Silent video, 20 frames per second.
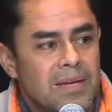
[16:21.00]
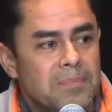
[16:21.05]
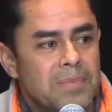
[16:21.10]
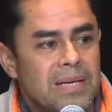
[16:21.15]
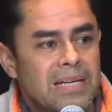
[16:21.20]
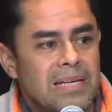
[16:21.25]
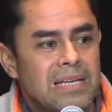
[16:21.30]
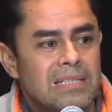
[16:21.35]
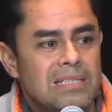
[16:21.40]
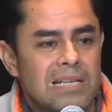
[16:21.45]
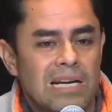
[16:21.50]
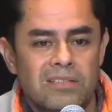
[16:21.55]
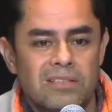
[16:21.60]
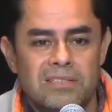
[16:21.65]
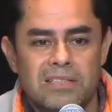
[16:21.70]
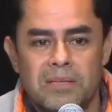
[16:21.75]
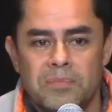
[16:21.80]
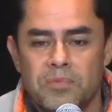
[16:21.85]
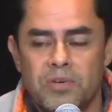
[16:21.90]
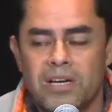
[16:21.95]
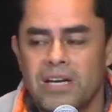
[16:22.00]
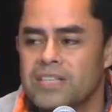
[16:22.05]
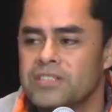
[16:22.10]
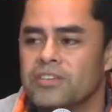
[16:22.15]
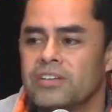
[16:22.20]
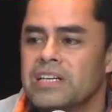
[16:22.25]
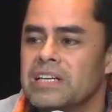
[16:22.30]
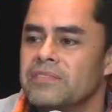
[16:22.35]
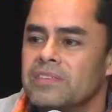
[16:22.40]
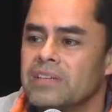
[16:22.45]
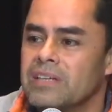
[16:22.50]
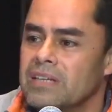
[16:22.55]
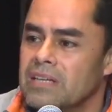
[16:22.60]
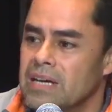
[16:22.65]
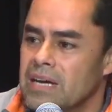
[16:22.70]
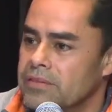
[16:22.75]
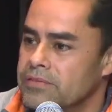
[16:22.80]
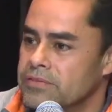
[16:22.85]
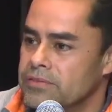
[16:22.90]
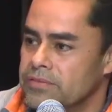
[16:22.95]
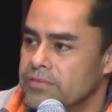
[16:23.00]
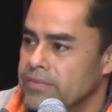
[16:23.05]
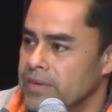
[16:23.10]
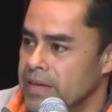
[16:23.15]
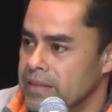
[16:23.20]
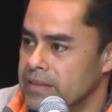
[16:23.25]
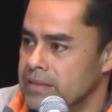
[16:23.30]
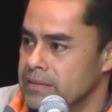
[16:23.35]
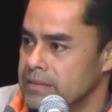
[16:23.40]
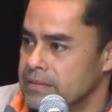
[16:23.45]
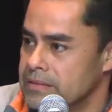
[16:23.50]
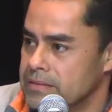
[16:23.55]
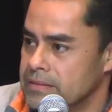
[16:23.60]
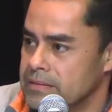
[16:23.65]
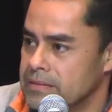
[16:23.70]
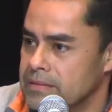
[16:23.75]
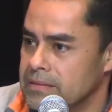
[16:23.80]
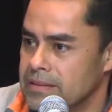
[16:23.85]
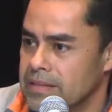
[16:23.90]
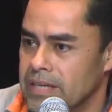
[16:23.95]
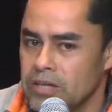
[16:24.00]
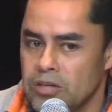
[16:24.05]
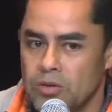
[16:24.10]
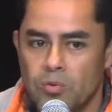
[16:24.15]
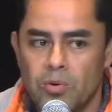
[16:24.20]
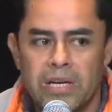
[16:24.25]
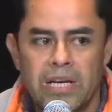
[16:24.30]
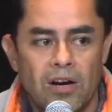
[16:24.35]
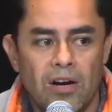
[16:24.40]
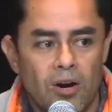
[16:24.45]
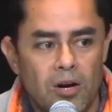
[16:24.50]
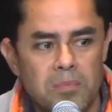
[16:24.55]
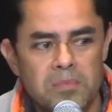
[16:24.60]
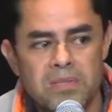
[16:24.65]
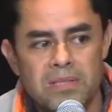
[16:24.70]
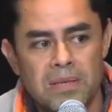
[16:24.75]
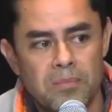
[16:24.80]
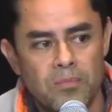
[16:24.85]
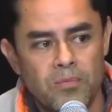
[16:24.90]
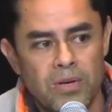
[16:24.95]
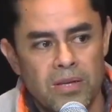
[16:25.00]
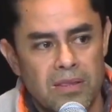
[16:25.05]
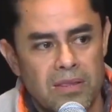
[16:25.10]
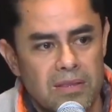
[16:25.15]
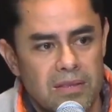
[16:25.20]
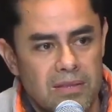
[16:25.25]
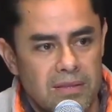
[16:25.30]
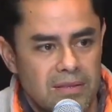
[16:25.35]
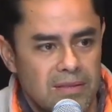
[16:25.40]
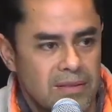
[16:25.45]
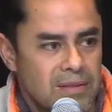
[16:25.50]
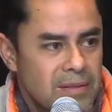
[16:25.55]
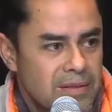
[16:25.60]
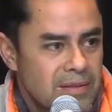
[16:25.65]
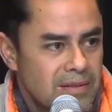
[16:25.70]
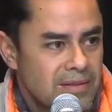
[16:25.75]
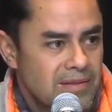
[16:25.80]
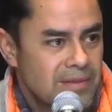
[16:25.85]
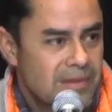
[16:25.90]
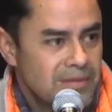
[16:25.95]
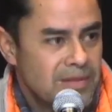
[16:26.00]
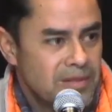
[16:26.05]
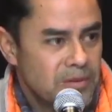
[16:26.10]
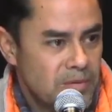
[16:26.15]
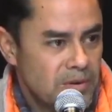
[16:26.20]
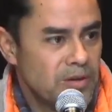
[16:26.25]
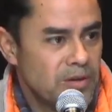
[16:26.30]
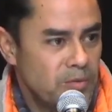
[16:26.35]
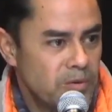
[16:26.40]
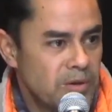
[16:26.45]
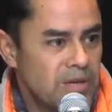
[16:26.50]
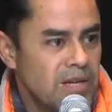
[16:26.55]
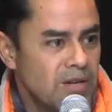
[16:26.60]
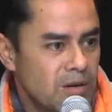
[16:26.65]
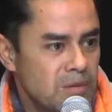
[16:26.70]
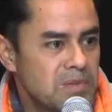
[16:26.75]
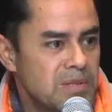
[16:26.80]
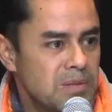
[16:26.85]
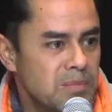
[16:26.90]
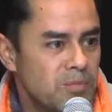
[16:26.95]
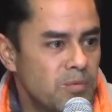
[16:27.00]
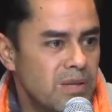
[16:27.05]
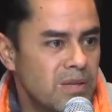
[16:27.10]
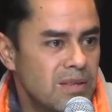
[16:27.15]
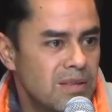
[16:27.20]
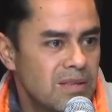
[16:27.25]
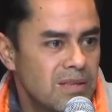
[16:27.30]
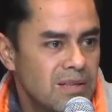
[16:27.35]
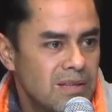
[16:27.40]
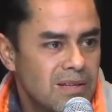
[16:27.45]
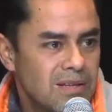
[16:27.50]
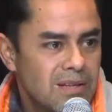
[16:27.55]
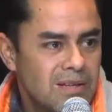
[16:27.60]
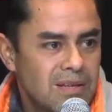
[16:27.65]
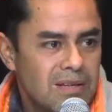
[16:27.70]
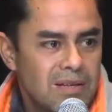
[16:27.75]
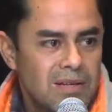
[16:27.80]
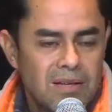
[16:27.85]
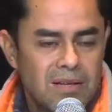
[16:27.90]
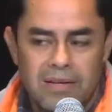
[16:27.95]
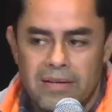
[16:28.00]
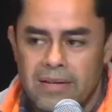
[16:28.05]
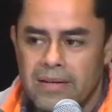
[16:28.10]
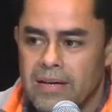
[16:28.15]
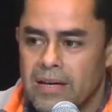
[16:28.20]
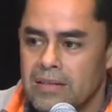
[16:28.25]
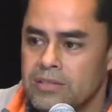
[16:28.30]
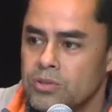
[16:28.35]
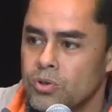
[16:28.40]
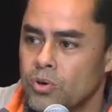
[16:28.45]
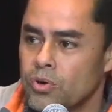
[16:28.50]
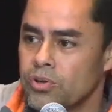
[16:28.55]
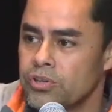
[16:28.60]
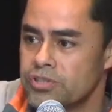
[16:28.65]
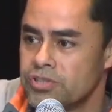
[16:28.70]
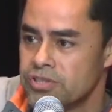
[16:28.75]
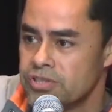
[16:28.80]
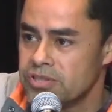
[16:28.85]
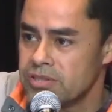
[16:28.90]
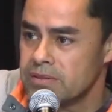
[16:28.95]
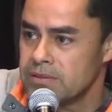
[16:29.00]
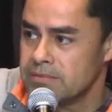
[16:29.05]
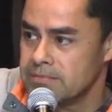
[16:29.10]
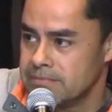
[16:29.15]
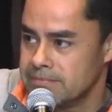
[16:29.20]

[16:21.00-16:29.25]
But he tells them, you guys aren't even going to have to fight. And you know what he arms them with? You want to know what he arms them with? A torch.